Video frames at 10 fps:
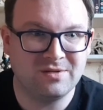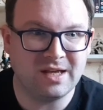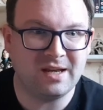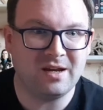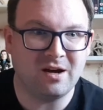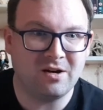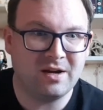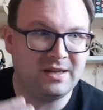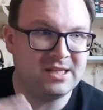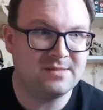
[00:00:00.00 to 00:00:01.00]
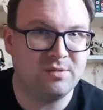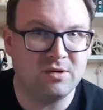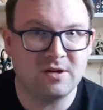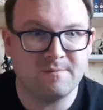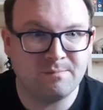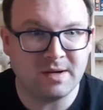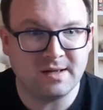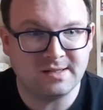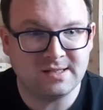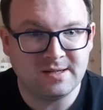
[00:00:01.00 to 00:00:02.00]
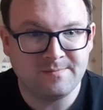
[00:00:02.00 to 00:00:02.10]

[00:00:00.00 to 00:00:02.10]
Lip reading: They are in this book, but